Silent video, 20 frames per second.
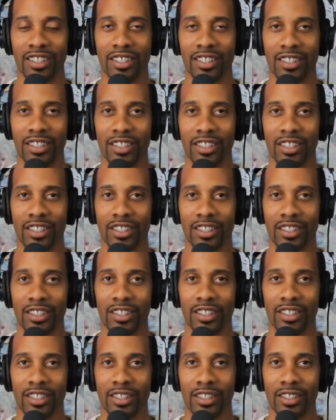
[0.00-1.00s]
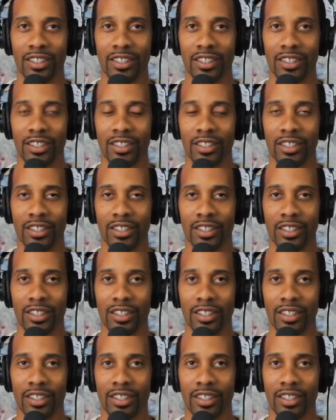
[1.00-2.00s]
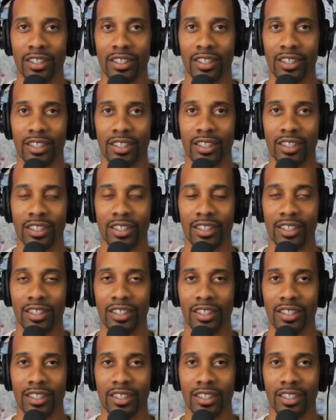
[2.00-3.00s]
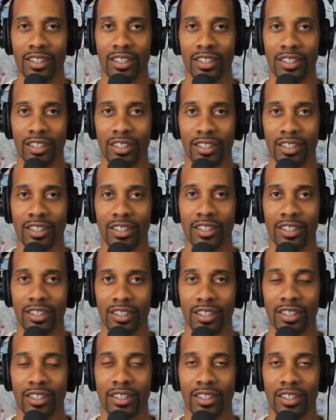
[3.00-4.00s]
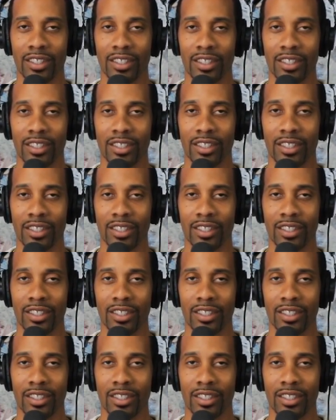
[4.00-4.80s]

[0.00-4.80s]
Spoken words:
No words are spoken by the person on screen.